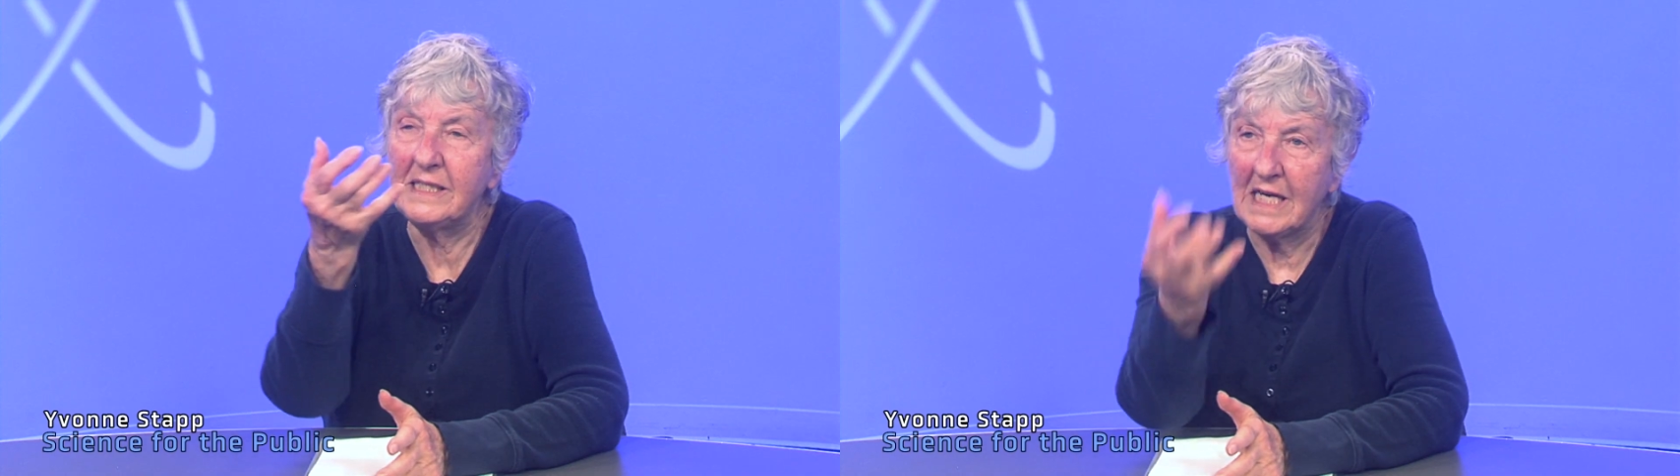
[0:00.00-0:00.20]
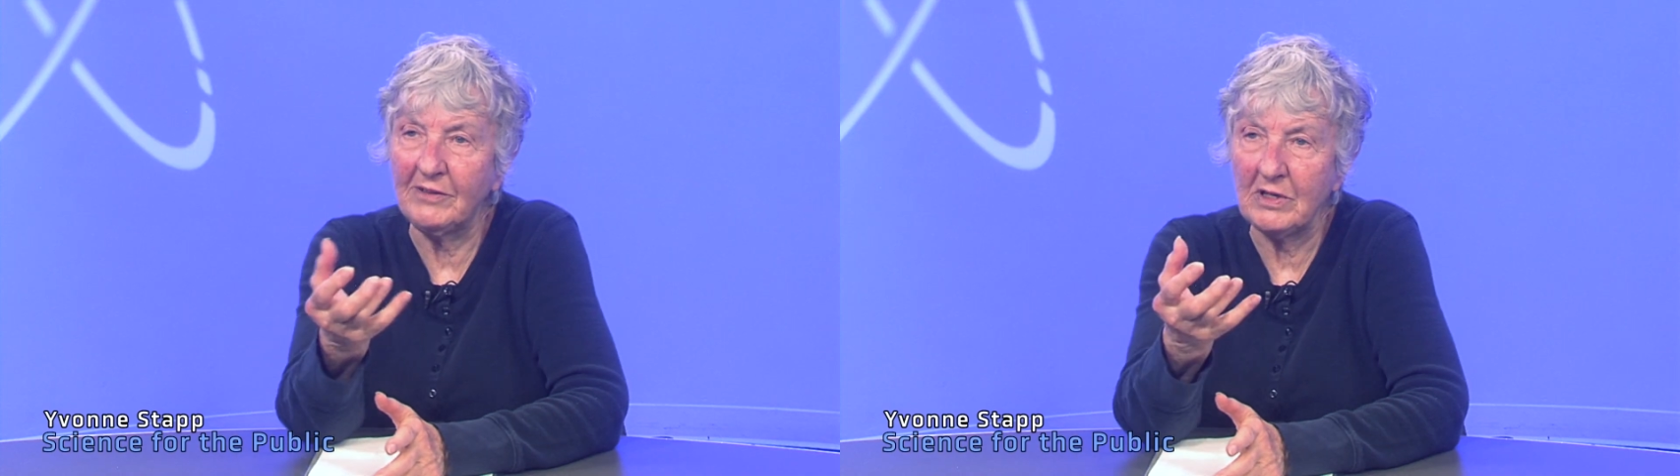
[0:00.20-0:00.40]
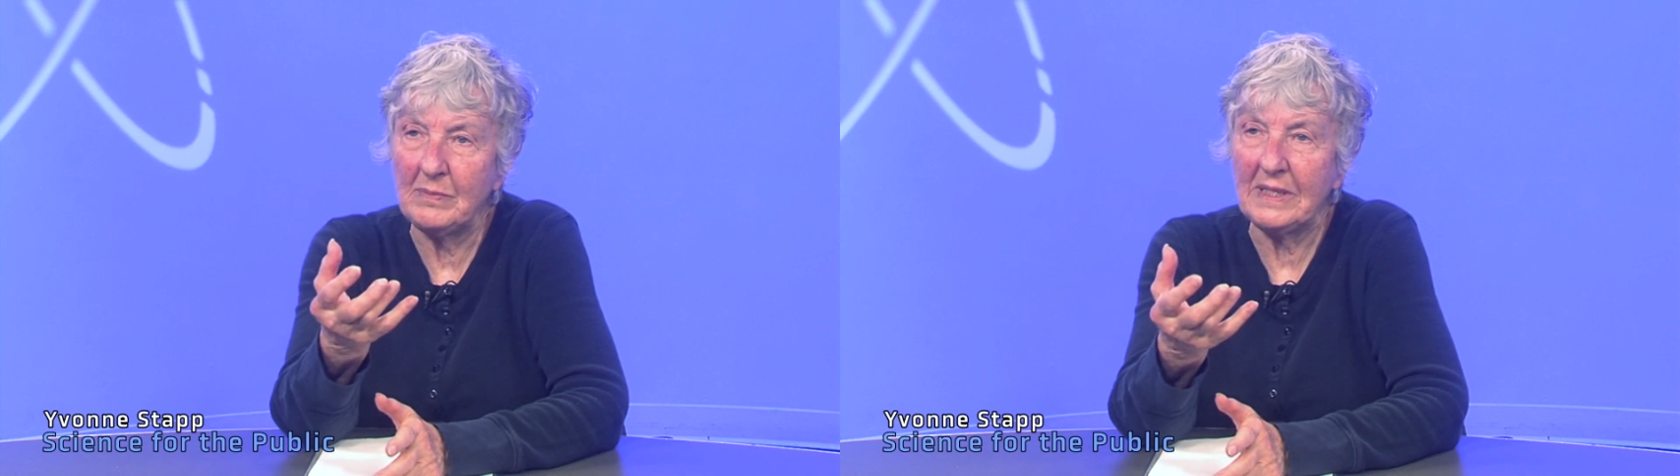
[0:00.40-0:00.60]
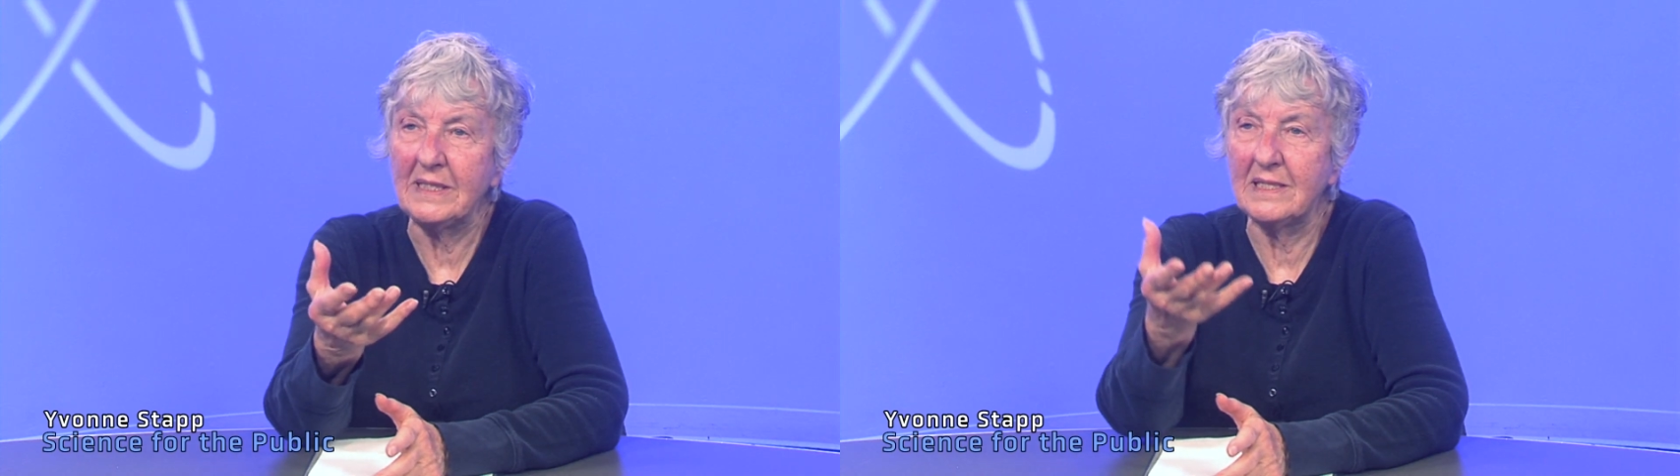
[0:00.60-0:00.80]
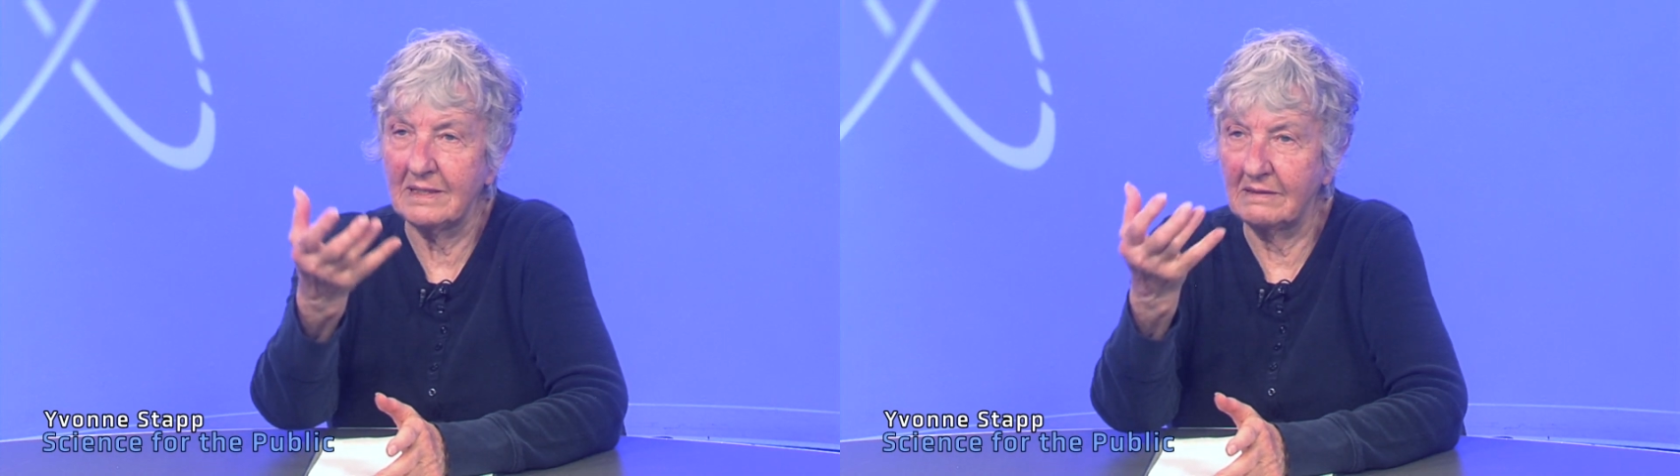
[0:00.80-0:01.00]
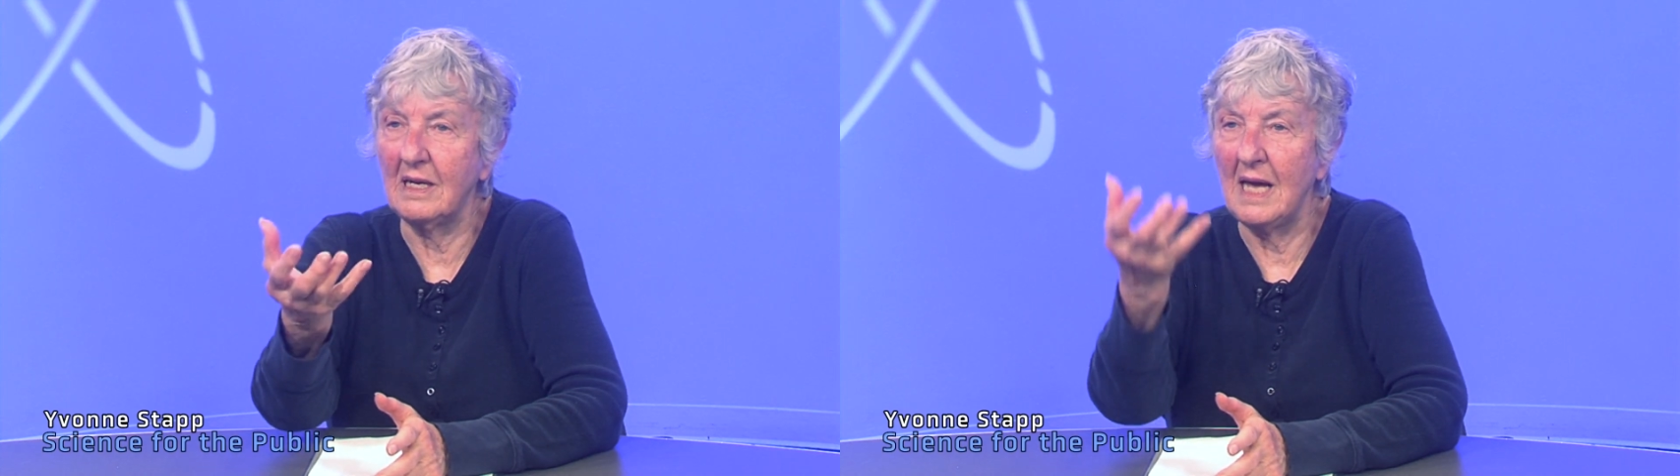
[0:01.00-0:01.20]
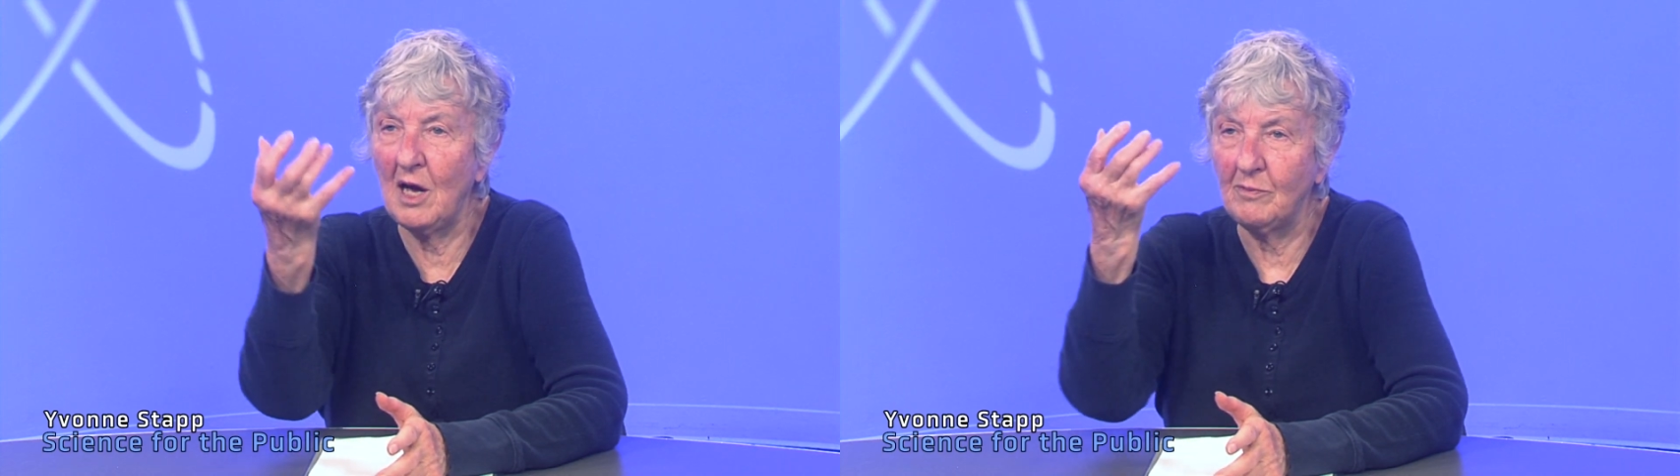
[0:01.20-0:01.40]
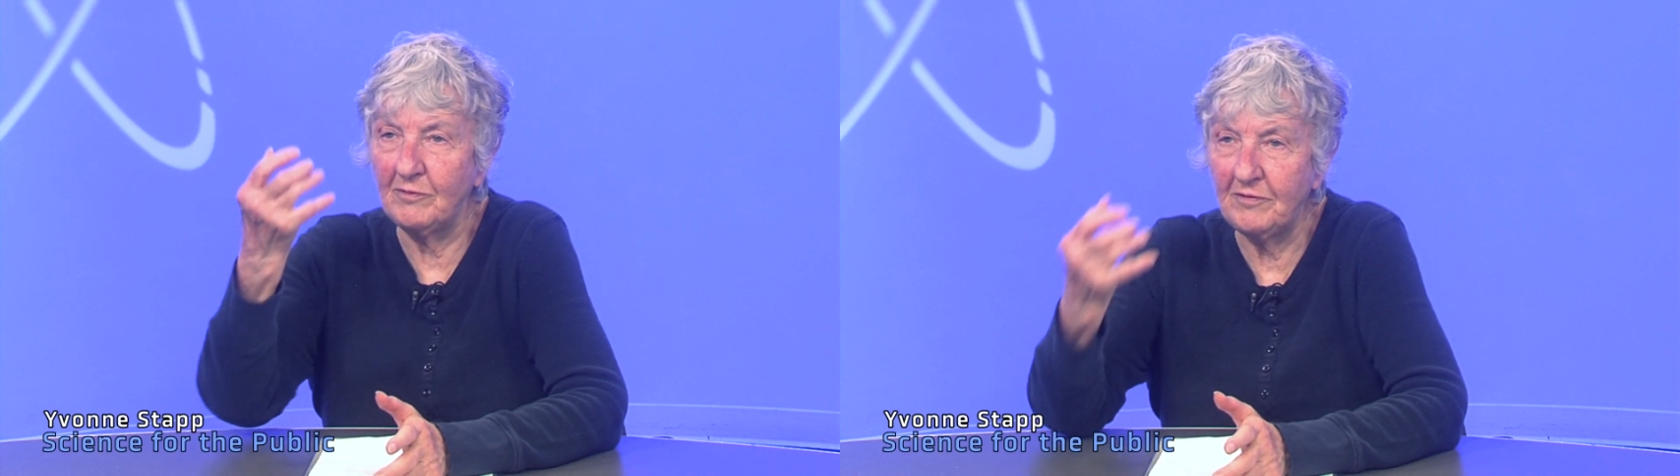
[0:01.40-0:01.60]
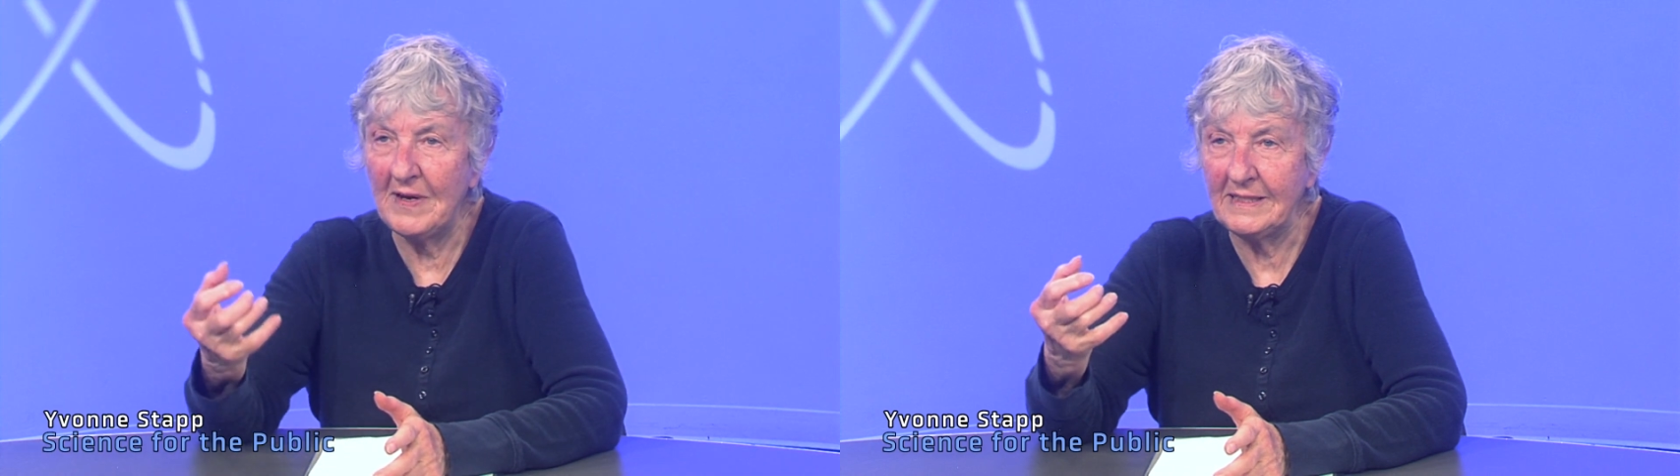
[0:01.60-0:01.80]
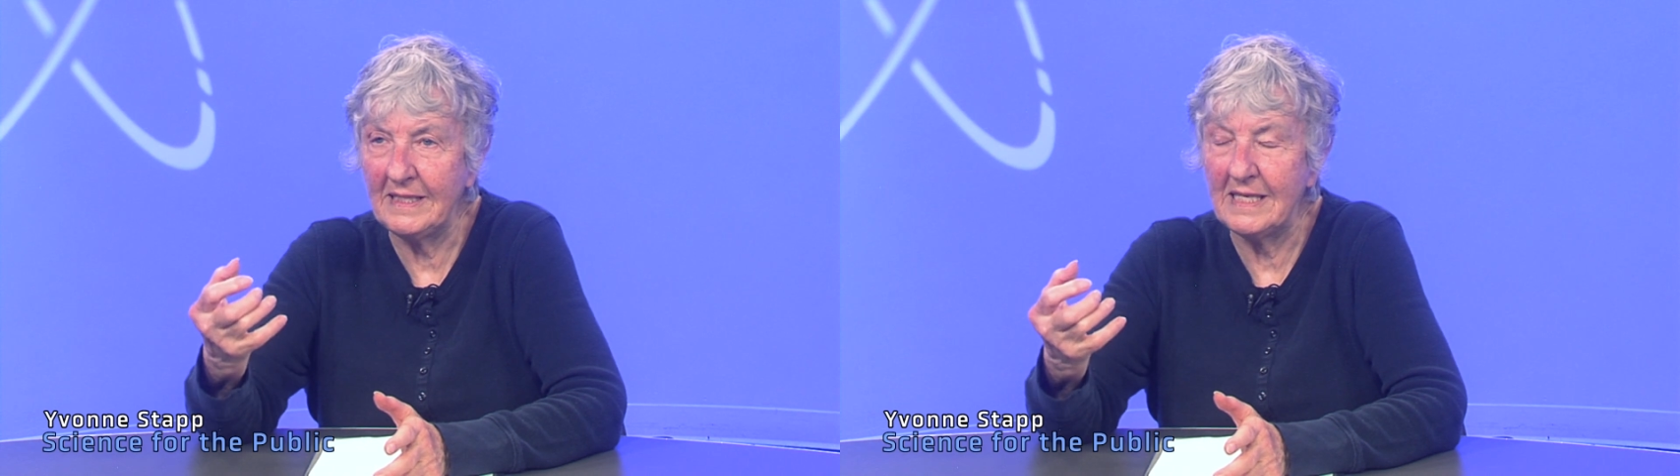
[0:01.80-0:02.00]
governments to help fund